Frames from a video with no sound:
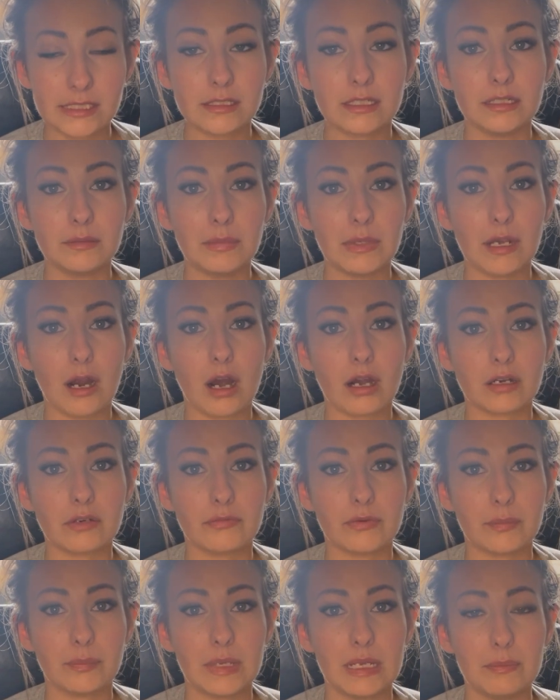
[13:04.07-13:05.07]
going to be harder
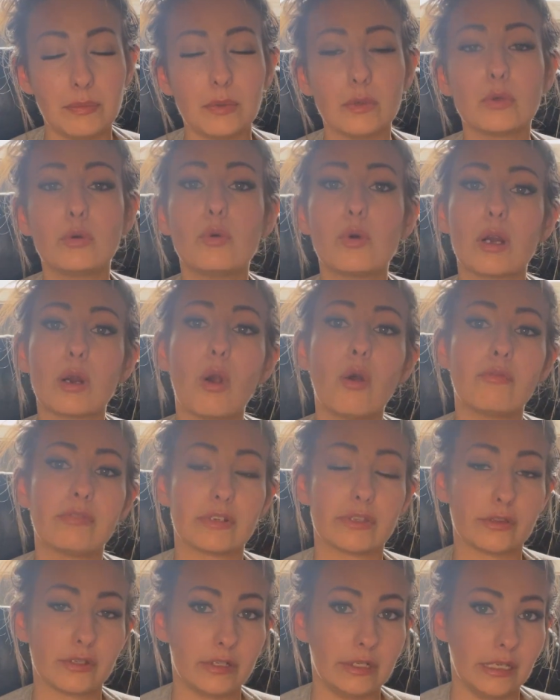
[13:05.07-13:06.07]
for people who are over
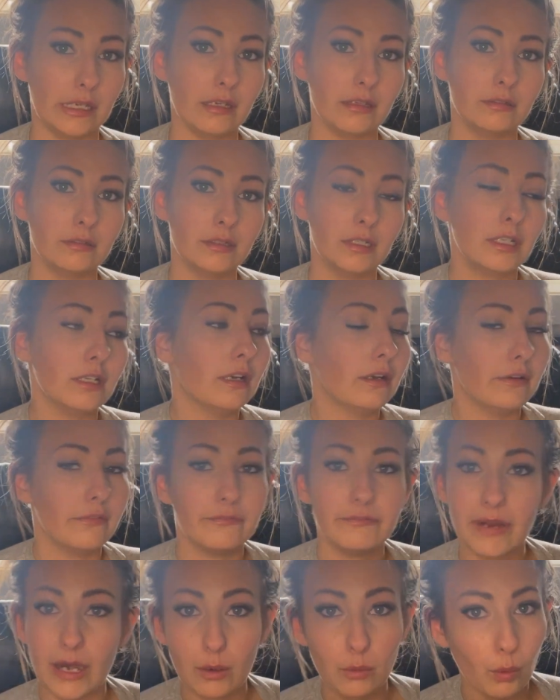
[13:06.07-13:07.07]
30.
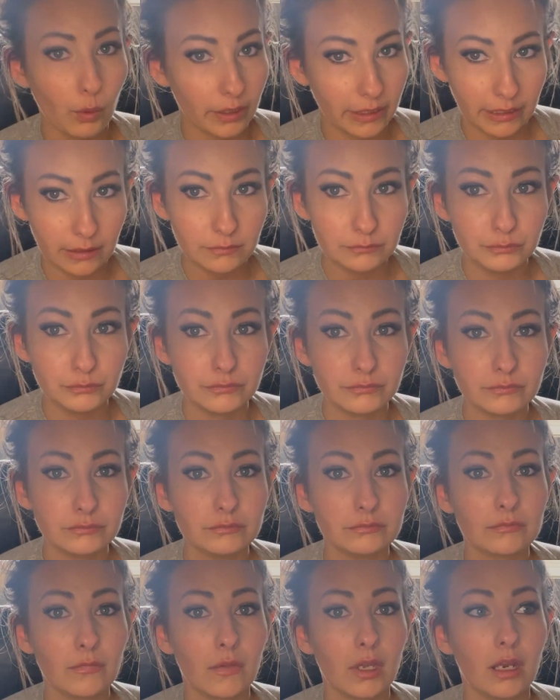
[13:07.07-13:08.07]
Fair warning.
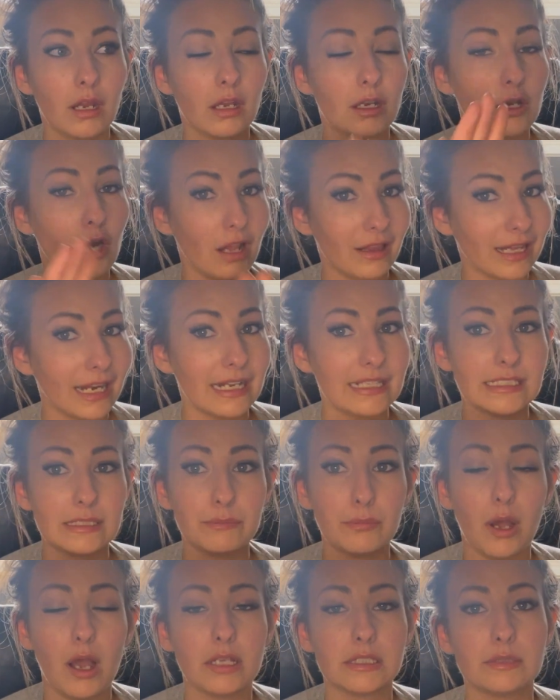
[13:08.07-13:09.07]
Not that it's
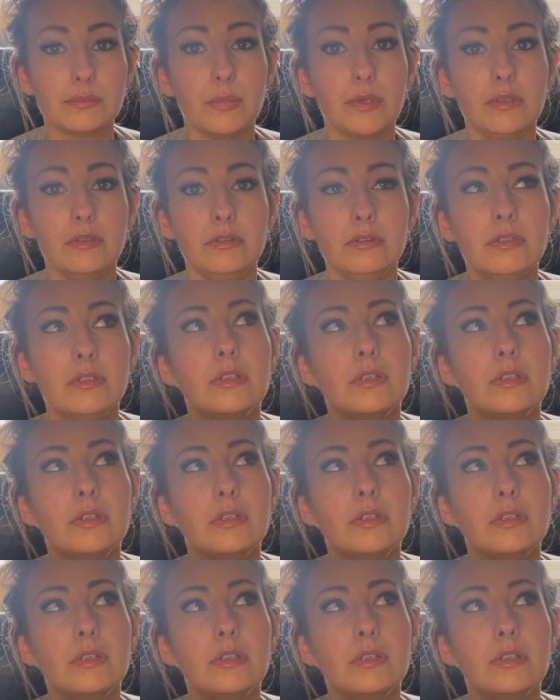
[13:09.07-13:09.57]
impossible.